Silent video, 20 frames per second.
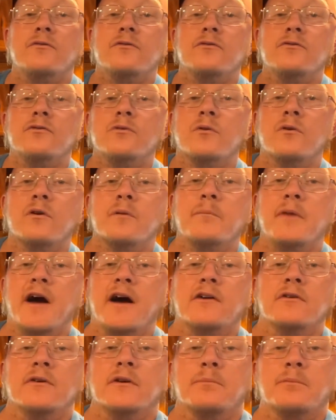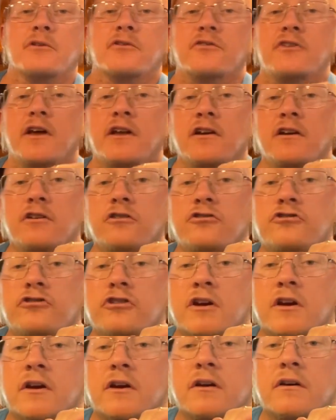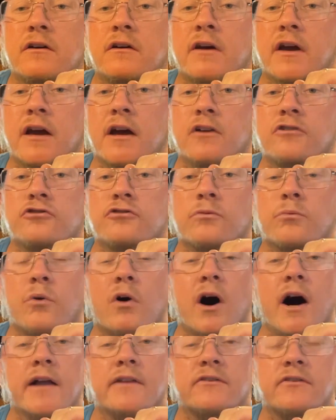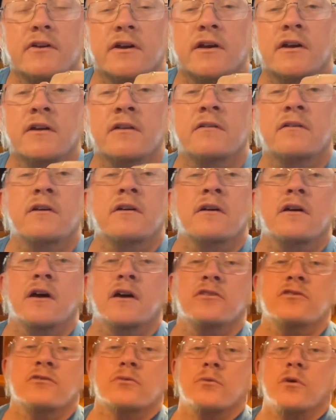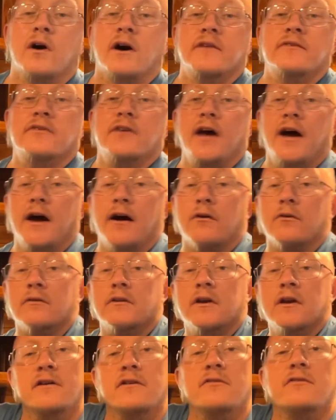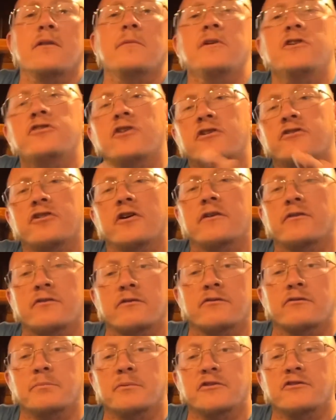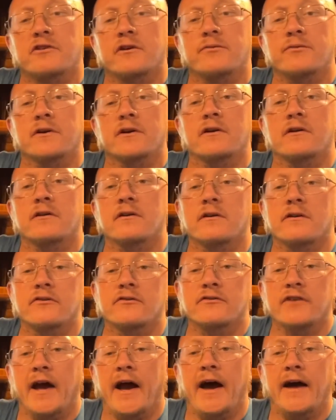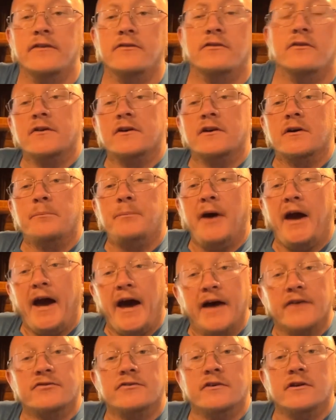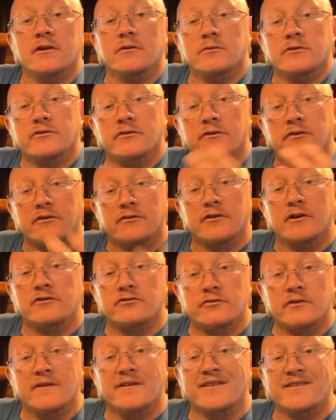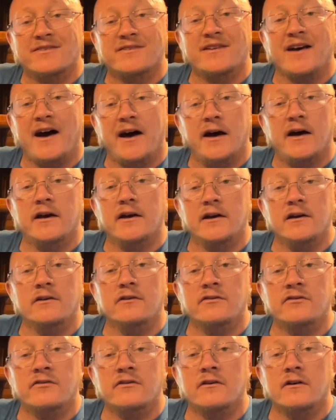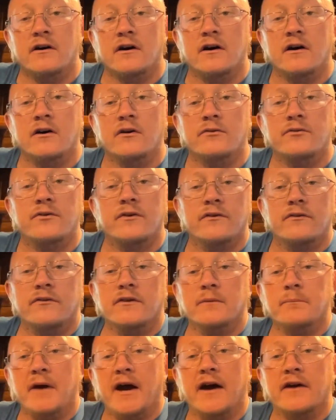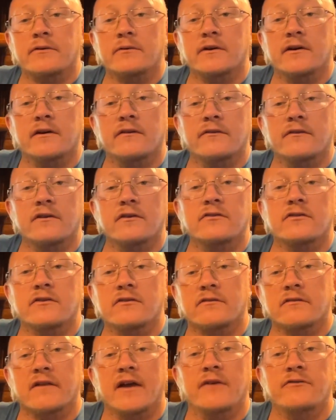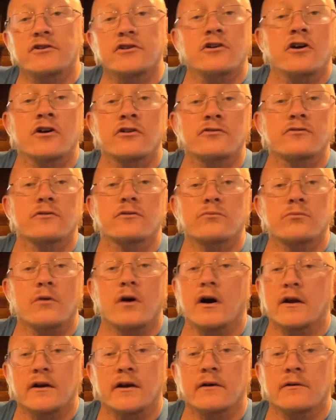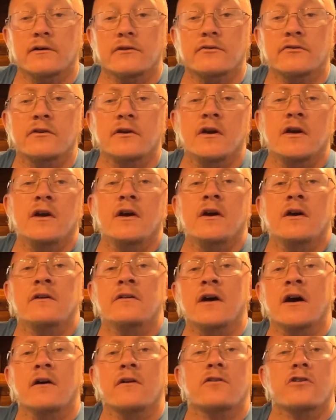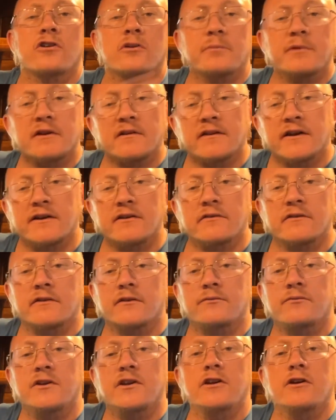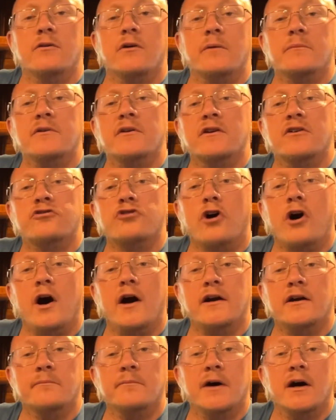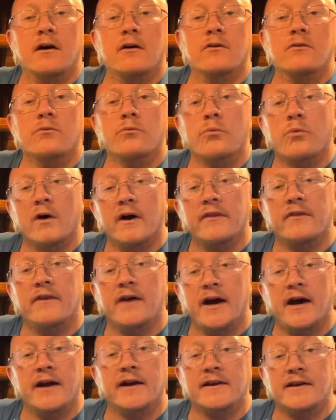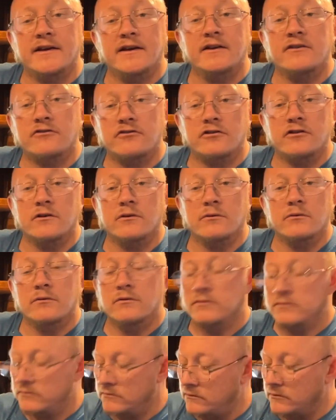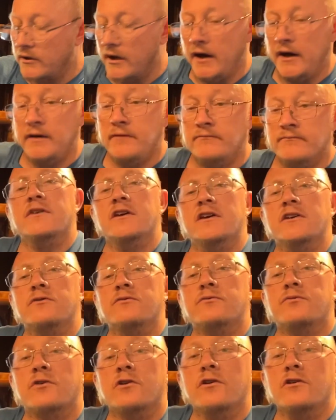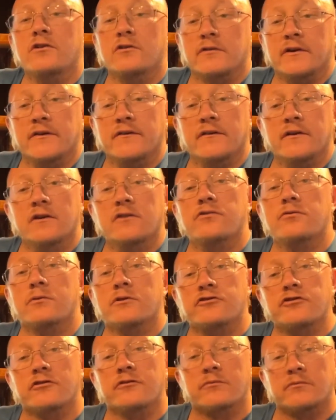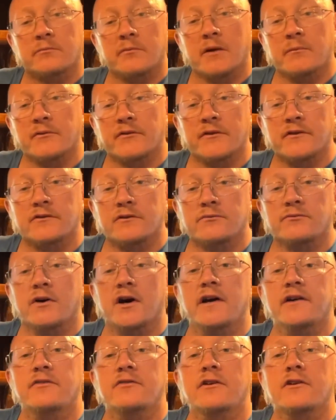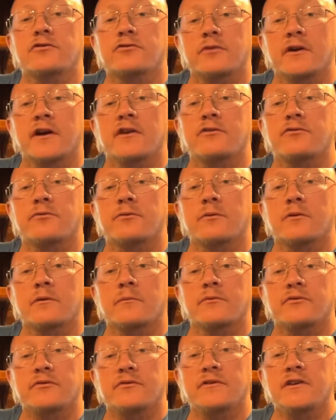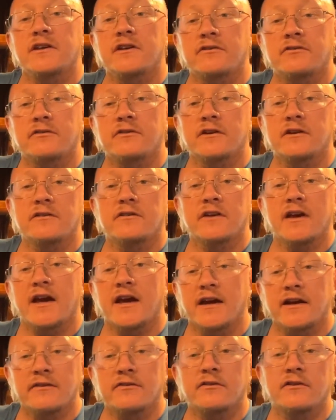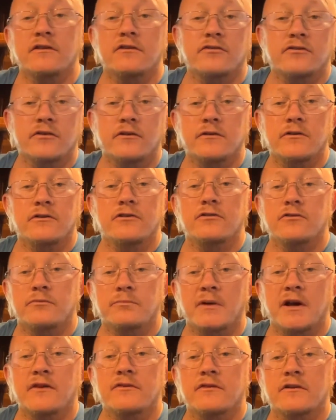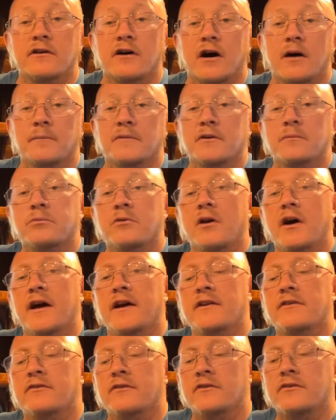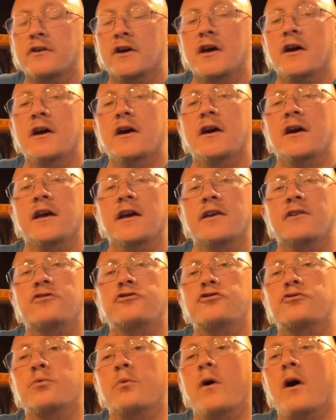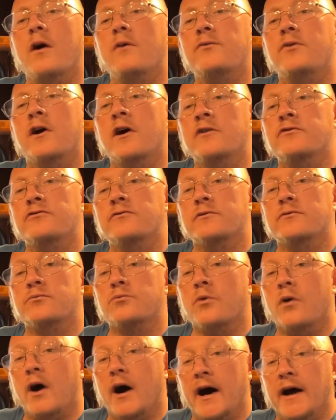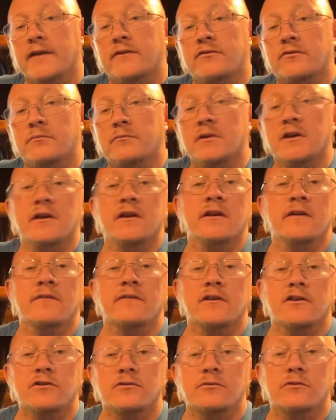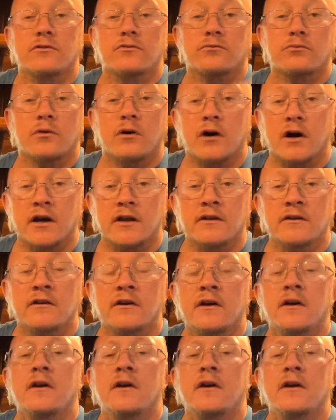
your battery percentage and your watts in and your watts out. Just let me touch on some specific stats. The capacity, which is essentially the size of the battery on this, is 1100 watt hours. Now, a little bit later in the video, I'm going to talk about what that gets you, okay? The inverter in this, which is, remember, the device that transforms DC to AC so you can use basic common appliances, is 1200 watts, meaning that you can run